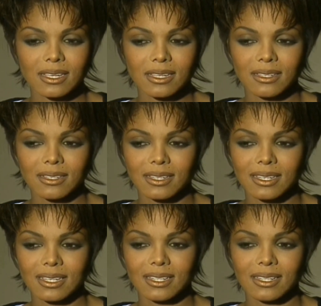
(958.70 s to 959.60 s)

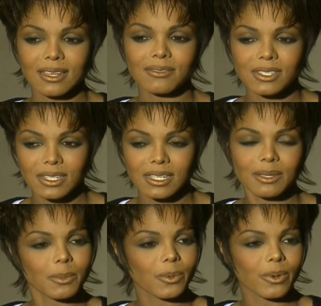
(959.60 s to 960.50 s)
he loves to
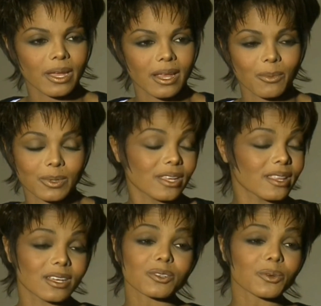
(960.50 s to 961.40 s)
keep creating, which I
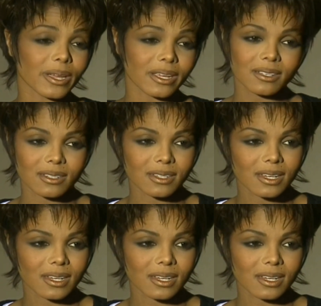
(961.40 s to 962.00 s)
think is great.